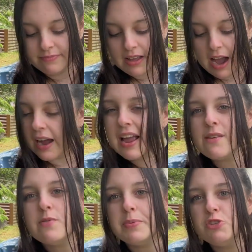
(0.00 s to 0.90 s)
I
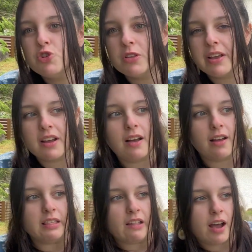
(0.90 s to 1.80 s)
haven't been to like
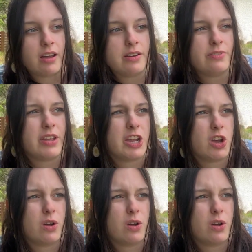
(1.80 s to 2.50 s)
a lot of like